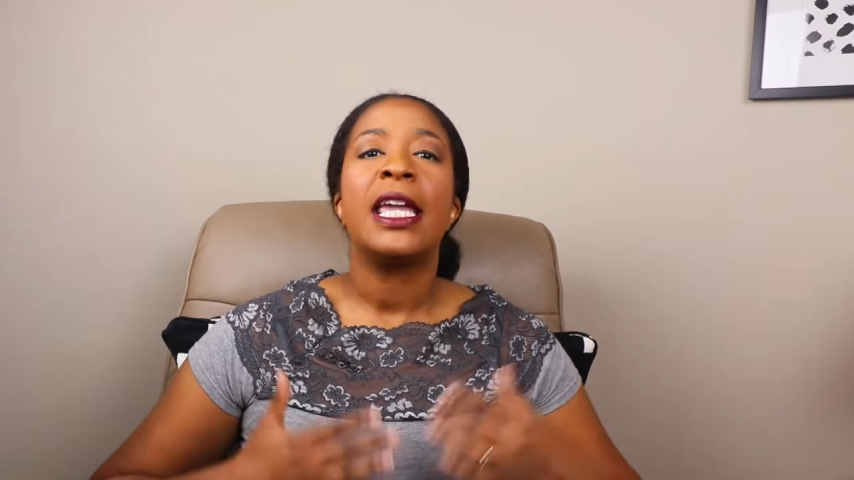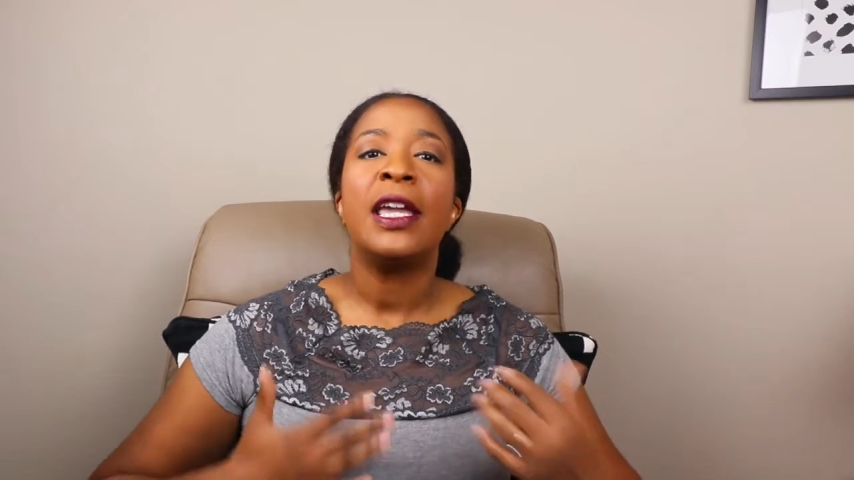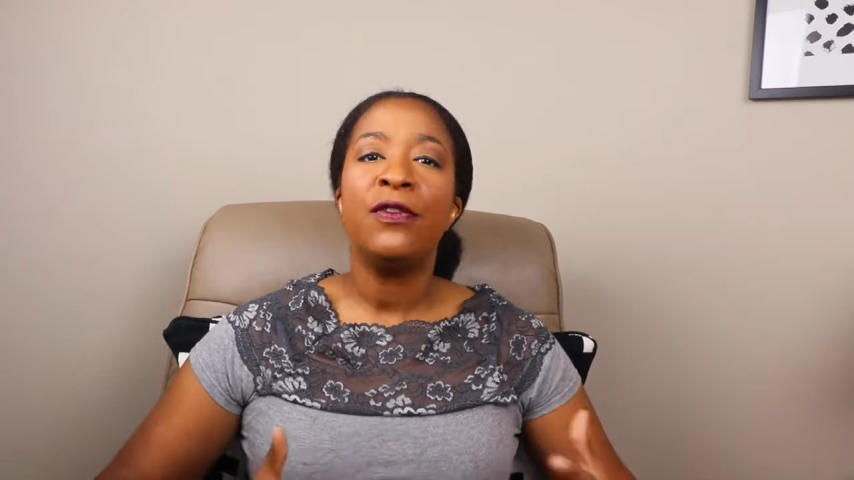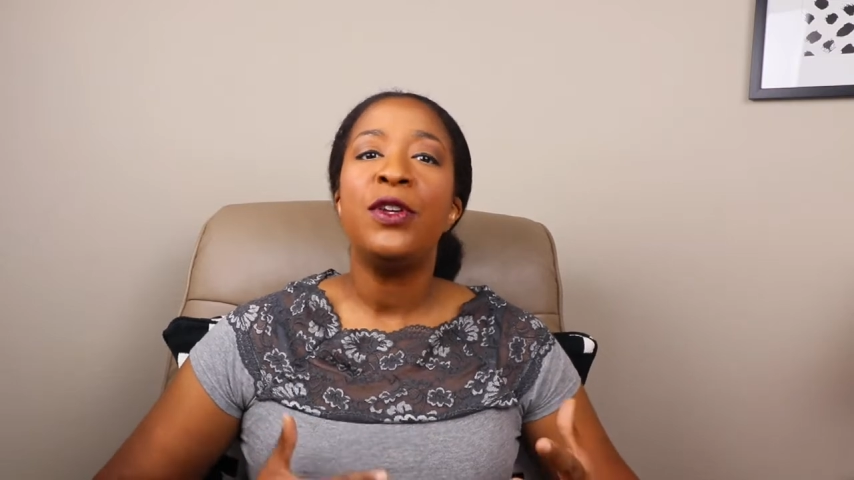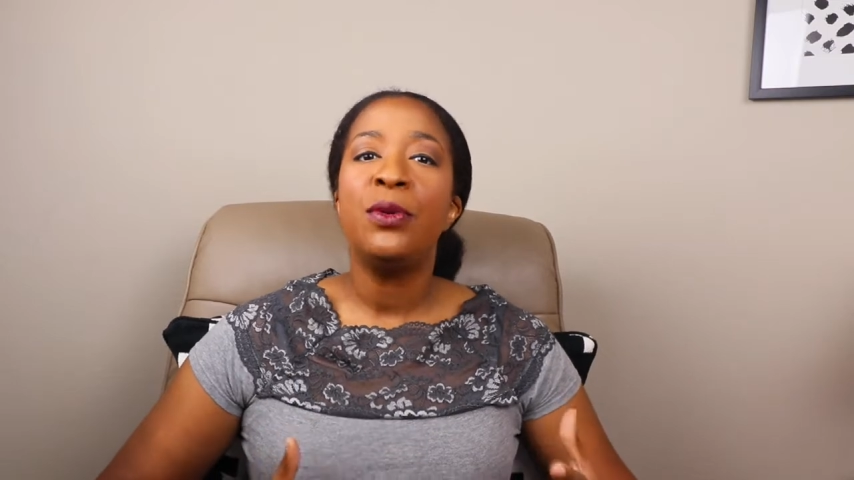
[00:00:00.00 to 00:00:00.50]

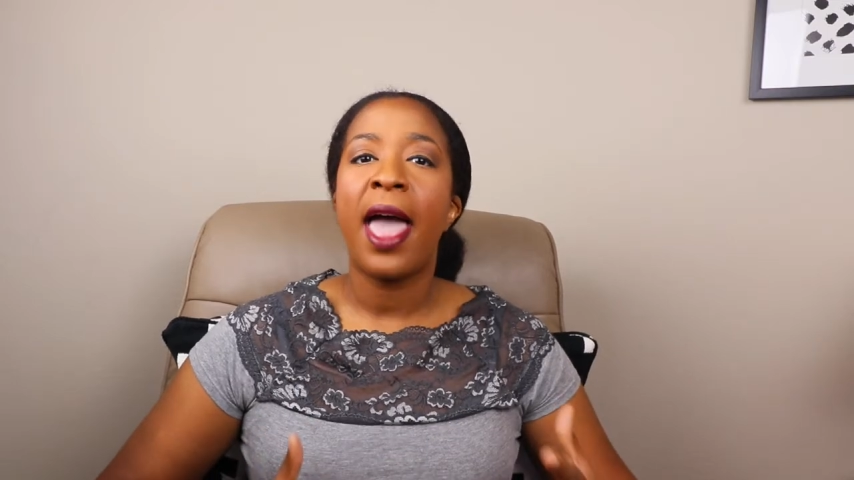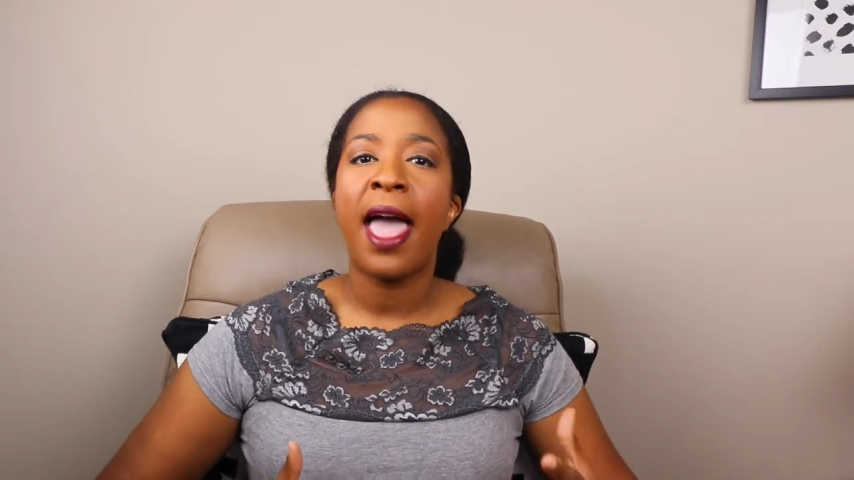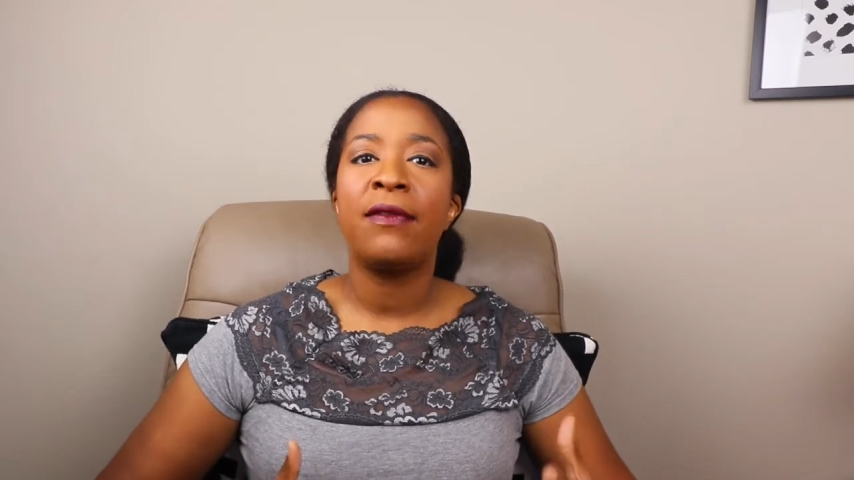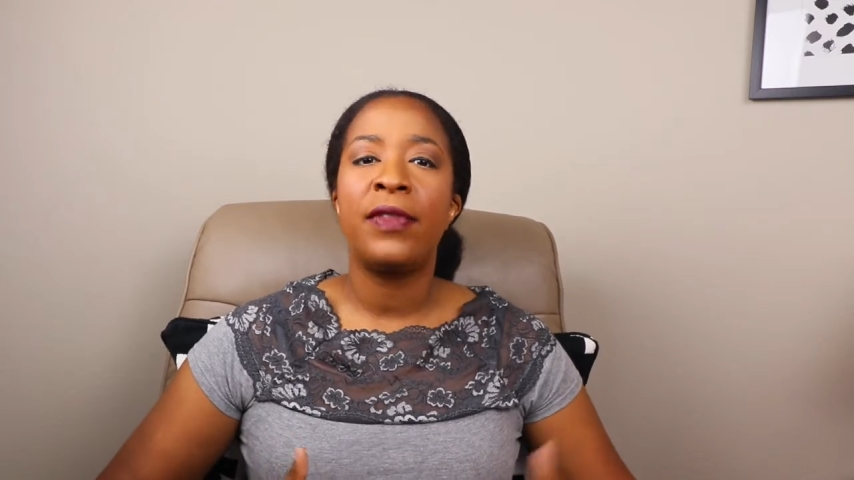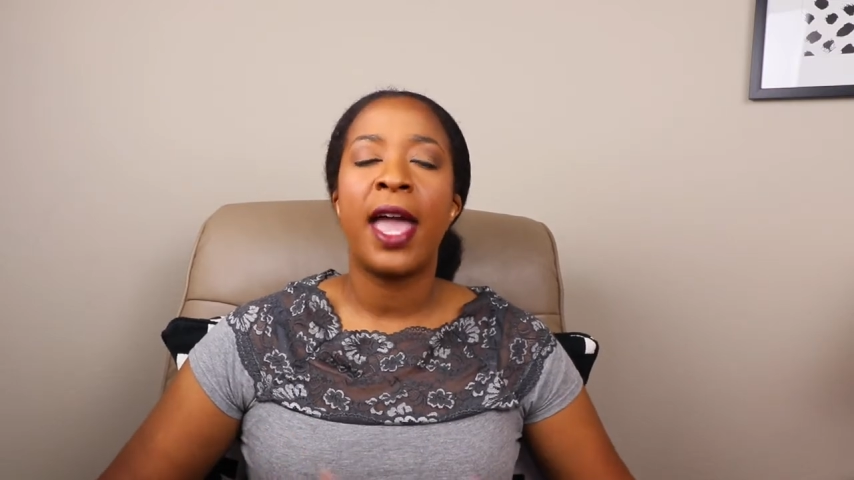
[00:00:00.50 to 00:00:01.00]
if you
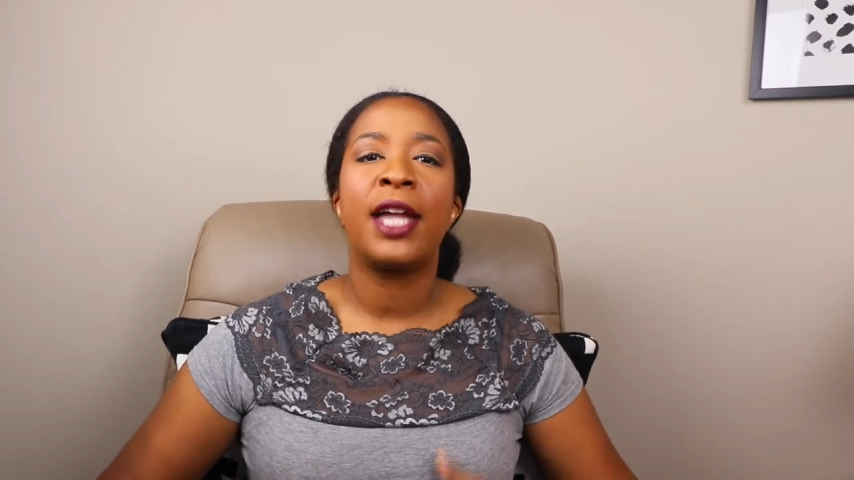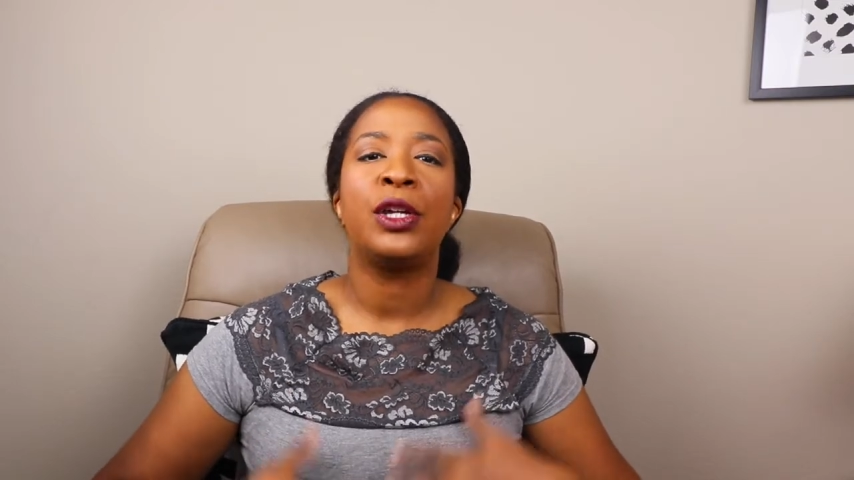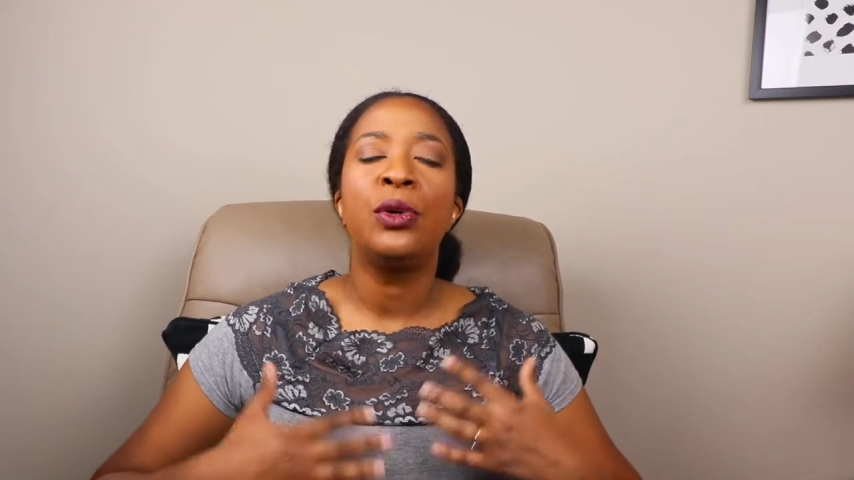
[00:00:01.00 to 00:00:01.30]
have that,